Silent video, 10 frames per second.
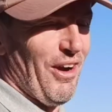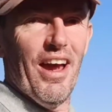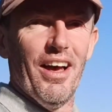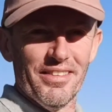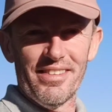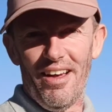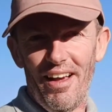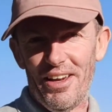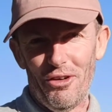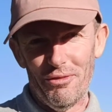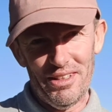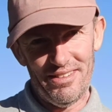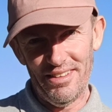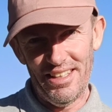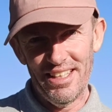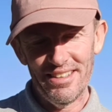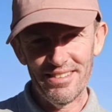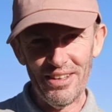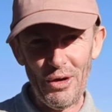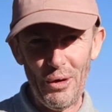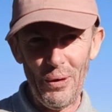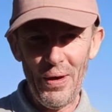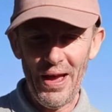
are outside, obviously. So